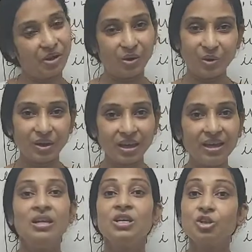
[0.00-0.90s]

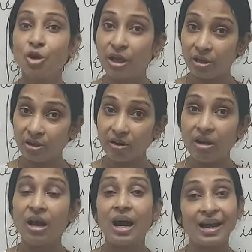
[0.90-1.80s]
Okay, so
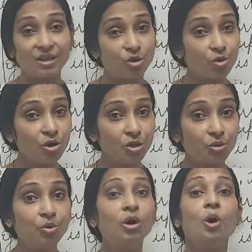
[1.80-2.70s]
here I told
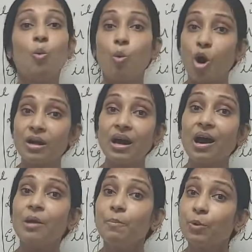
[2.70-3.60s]
you, what
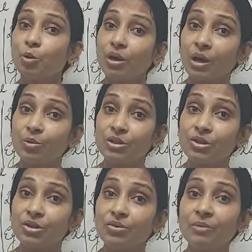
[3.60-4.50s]
are pronouns,
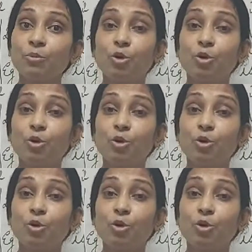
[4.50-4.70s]
children?